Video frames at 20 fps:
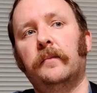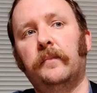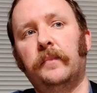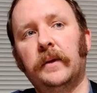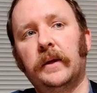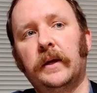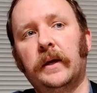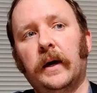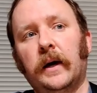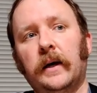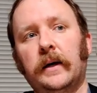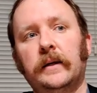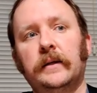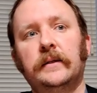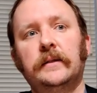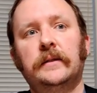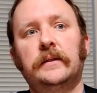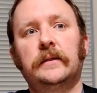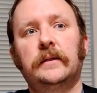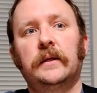
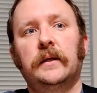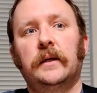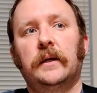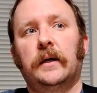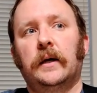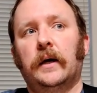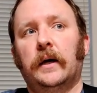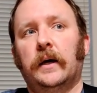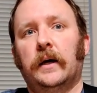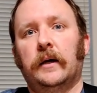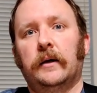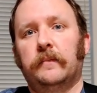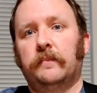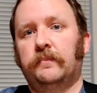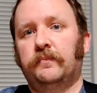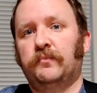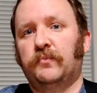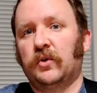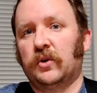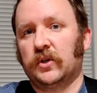because
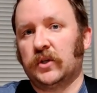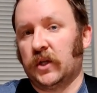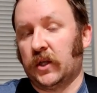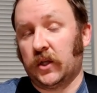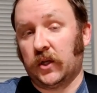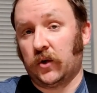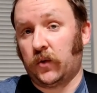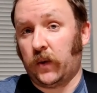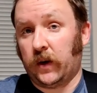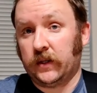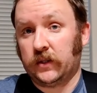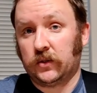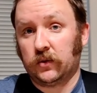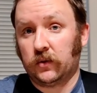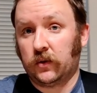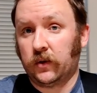there's nothing quite so